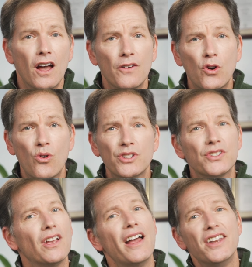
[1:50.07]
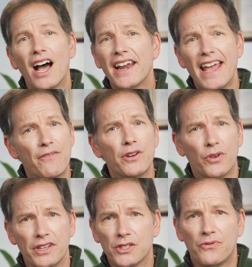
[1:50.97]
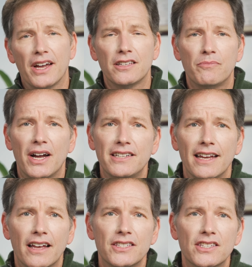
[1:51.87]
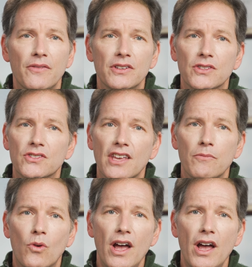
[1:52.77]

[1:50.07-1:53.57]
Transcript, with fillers: Of course, not everyone is affected by daylight savings the same